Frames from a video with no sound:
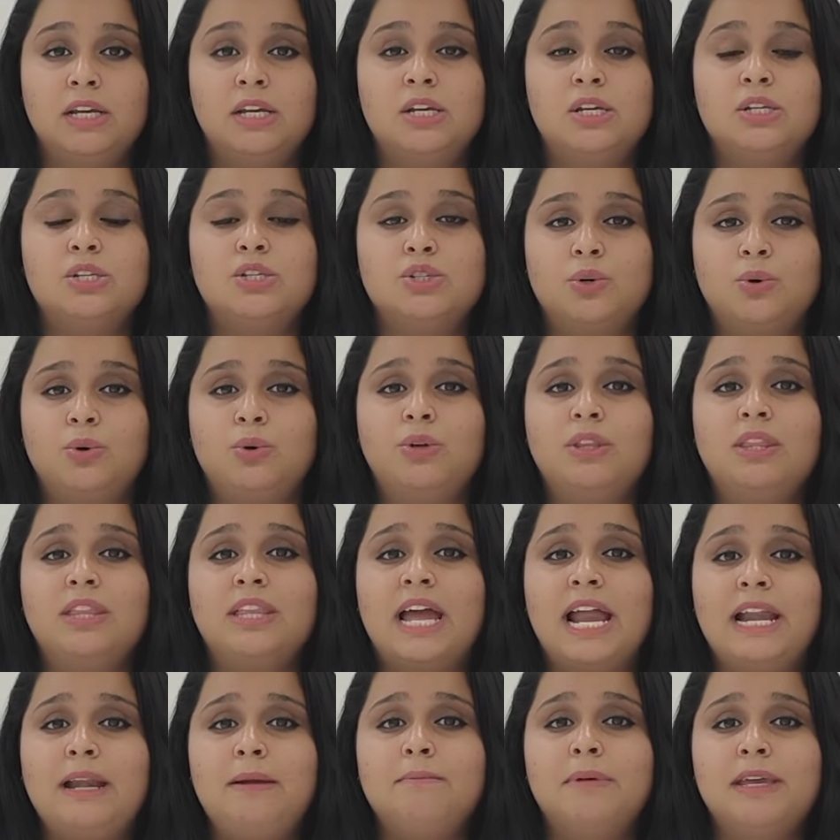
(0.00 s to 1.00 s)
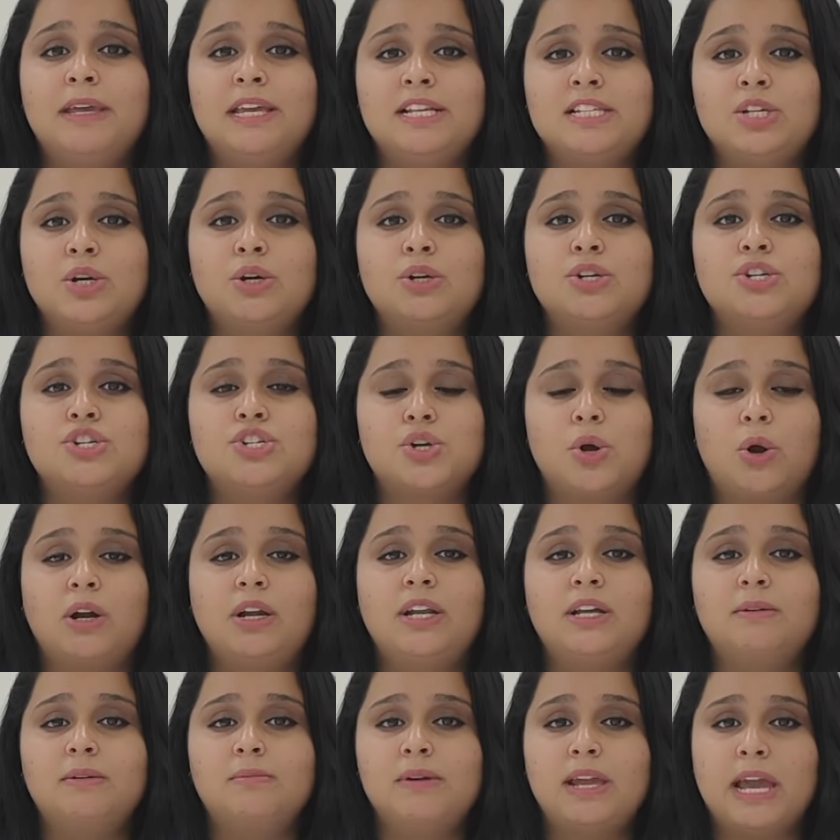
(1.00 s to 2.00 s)
So that makes your
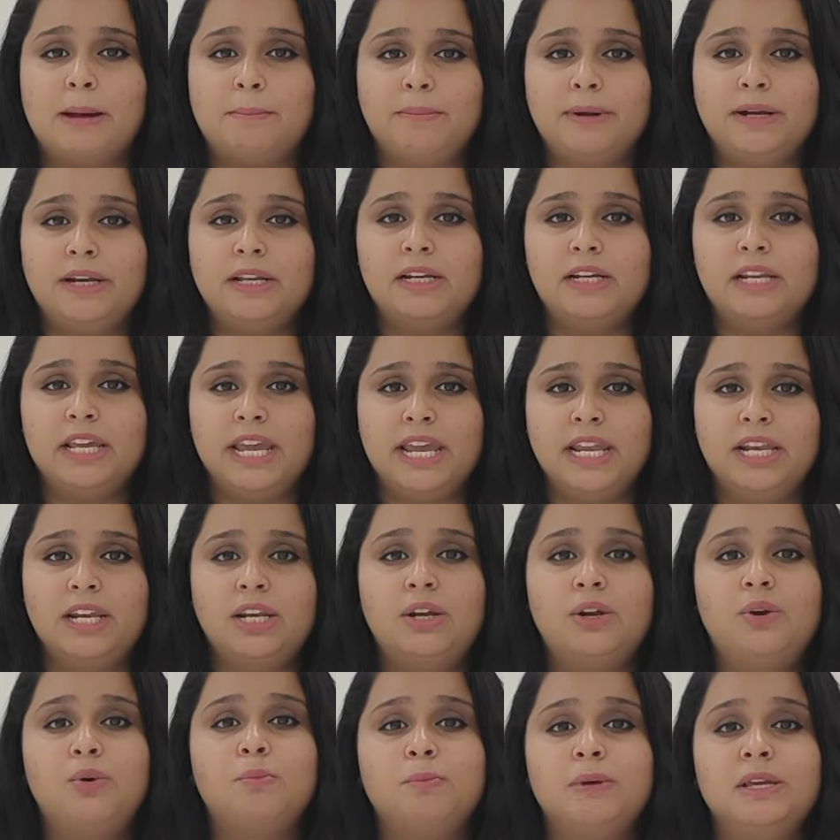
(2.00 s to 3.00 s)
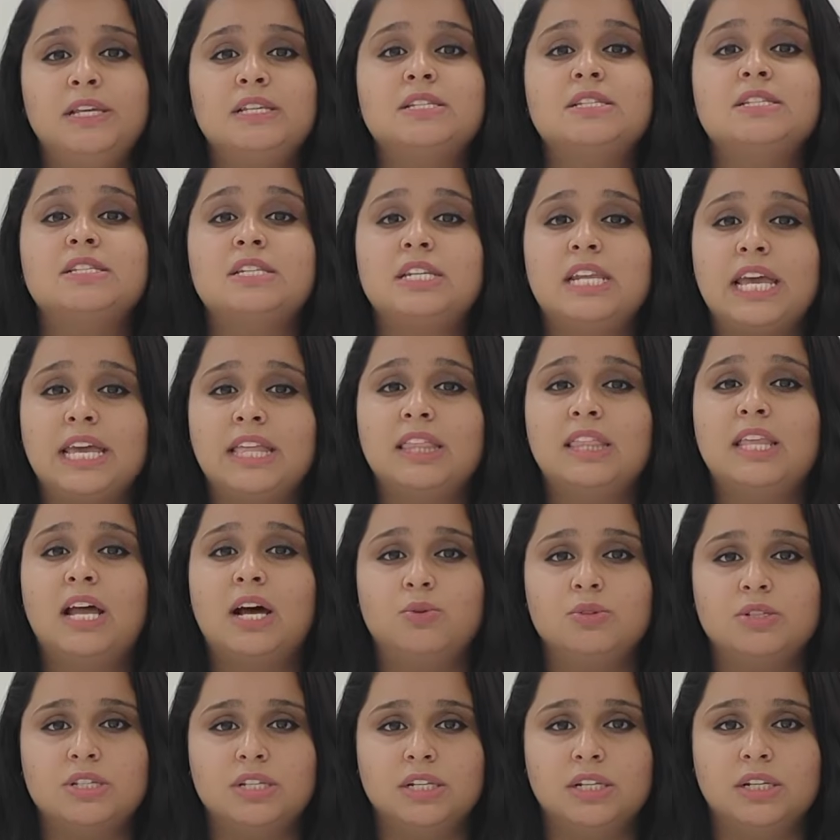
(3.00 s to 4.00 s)
short-term capital gain Rs
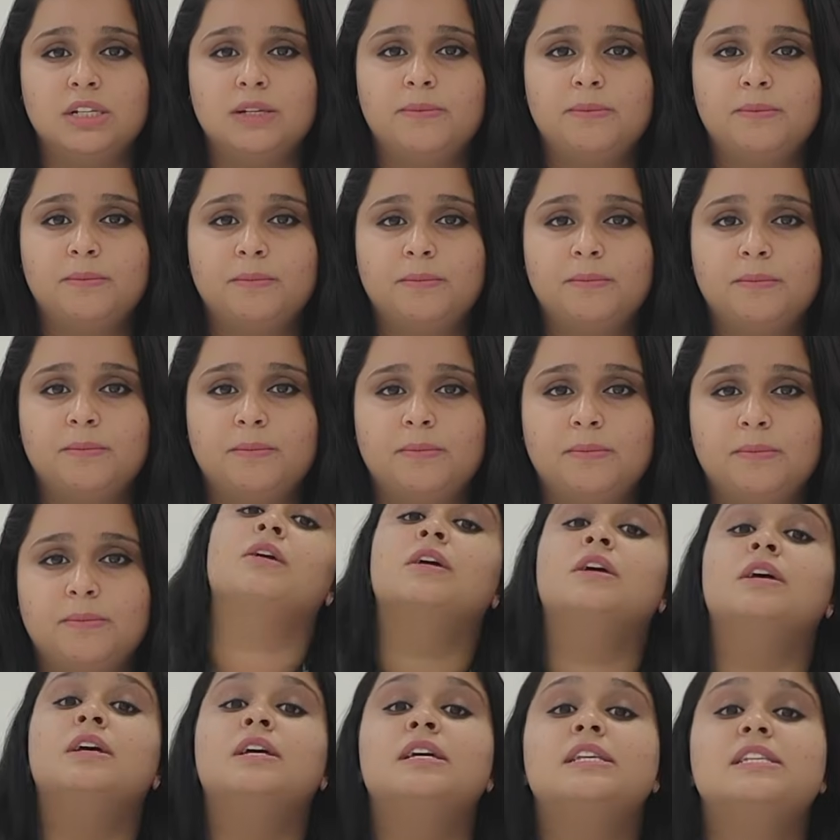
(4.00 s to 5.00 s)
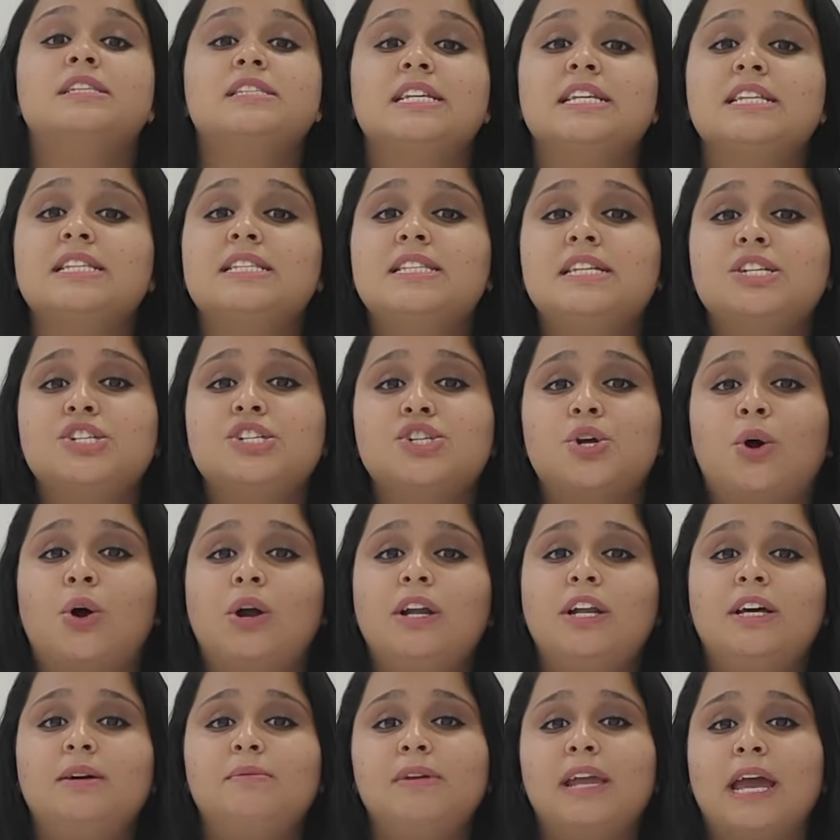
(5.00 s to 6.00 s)
10,000. Since the
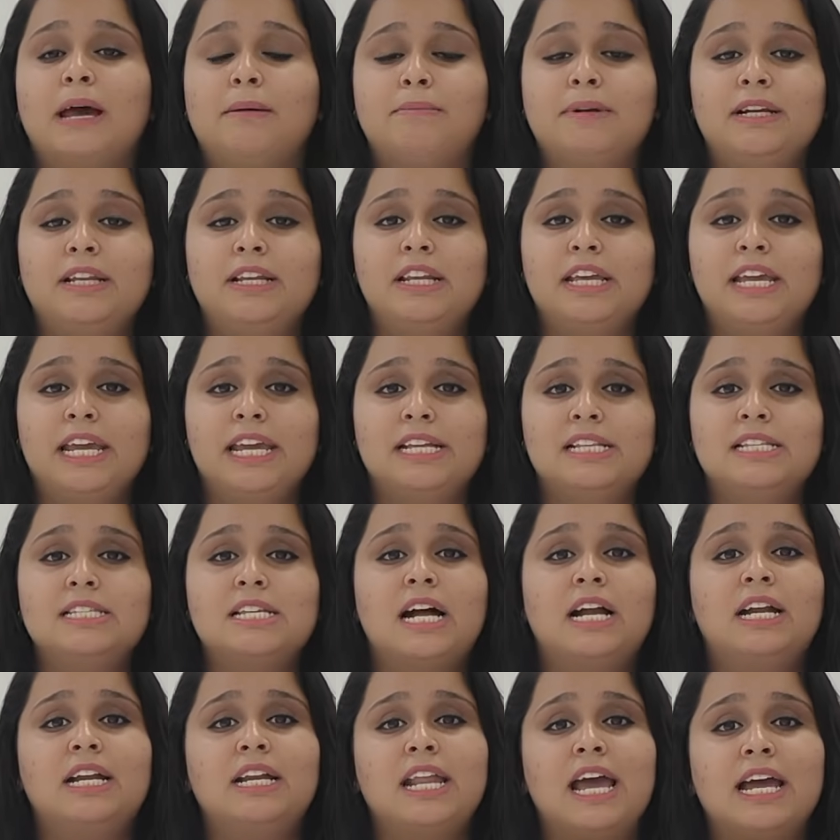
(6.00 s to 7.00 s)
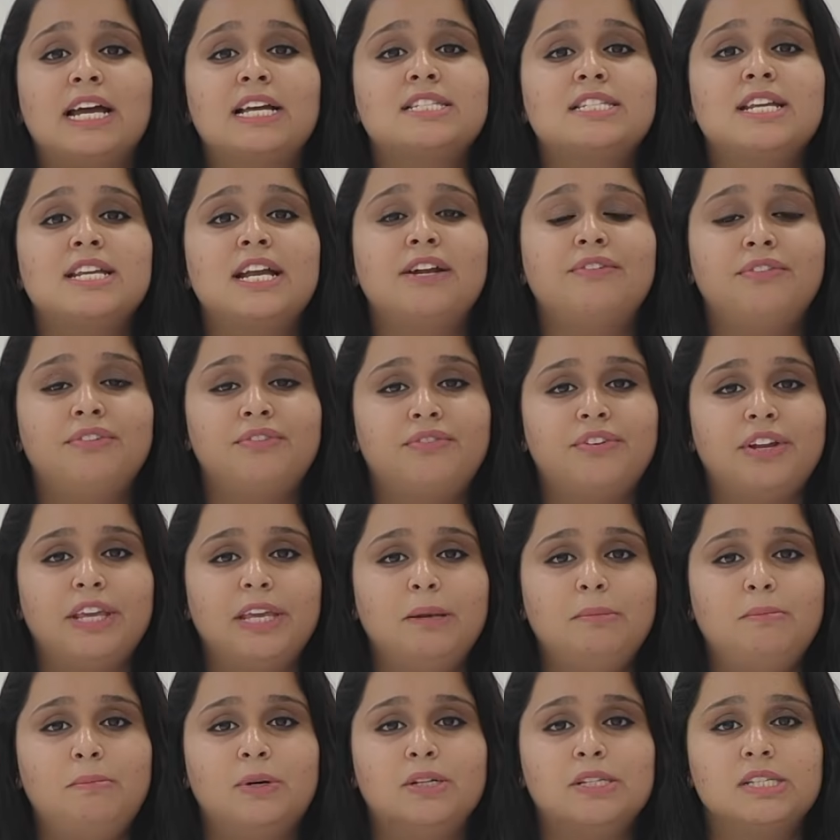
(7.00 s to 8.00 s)
short-term capital gains are taxed at
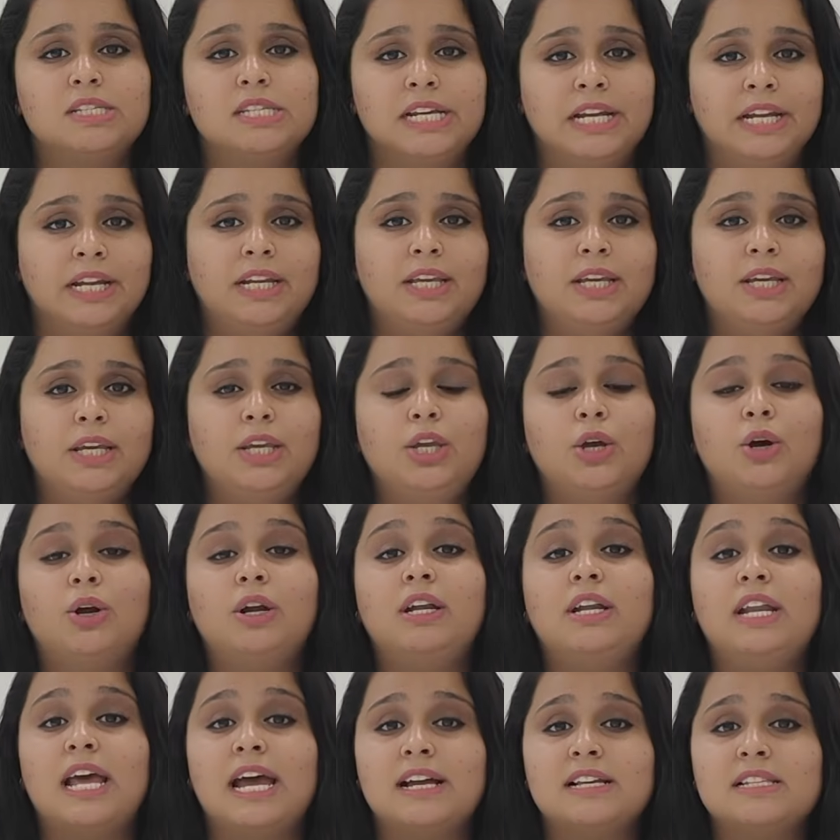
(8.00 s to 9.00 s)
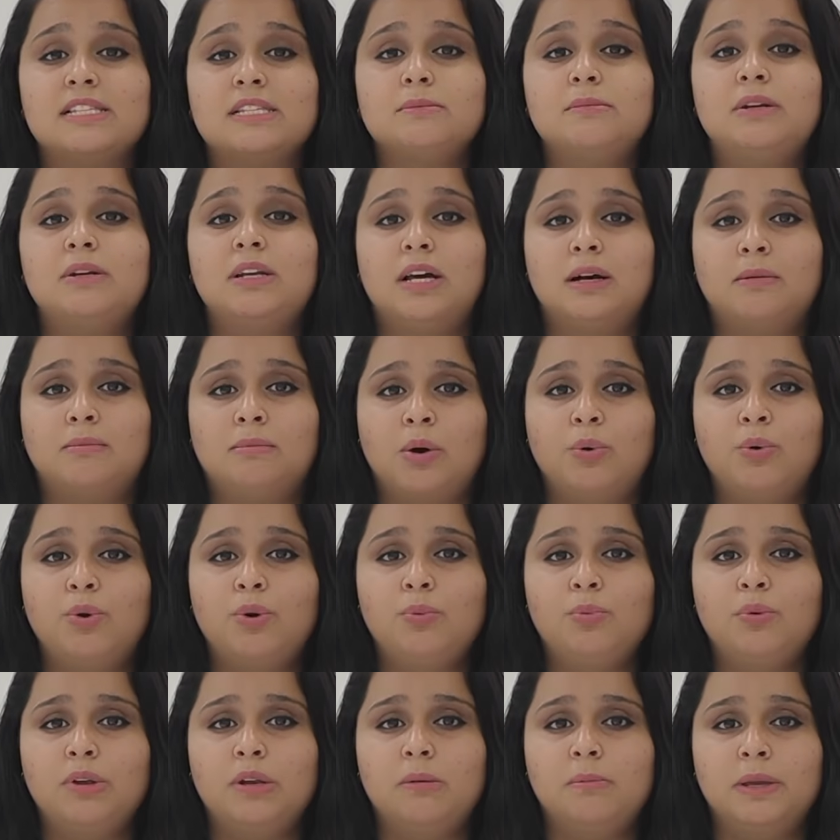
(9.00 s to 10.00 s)
15%, your taxable amount
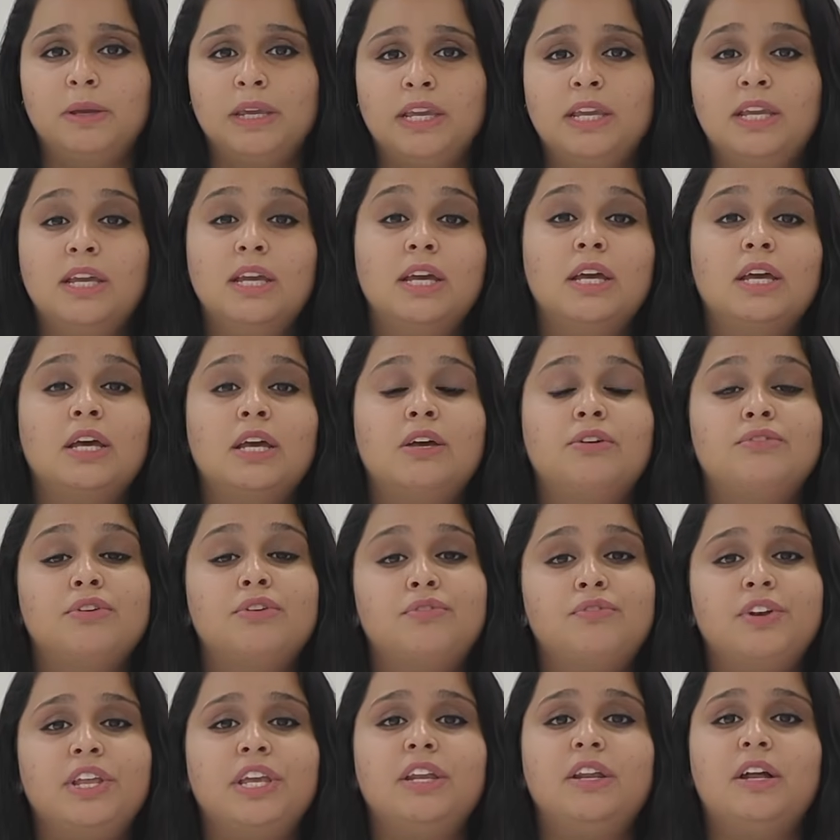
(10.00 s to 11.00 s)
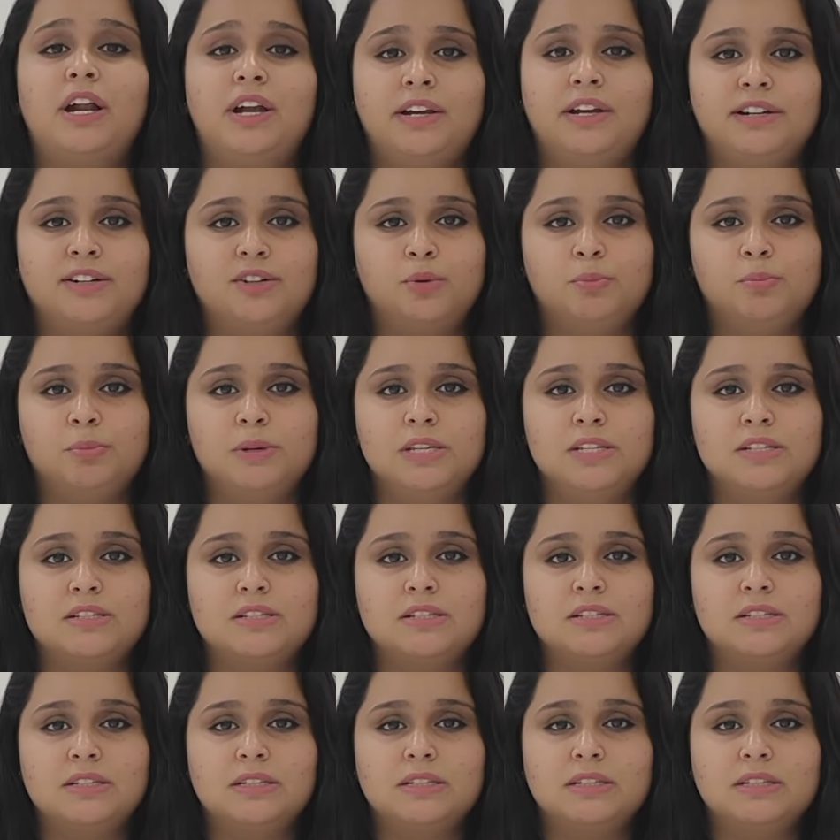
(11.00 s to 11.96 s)
will be 1500 rupees.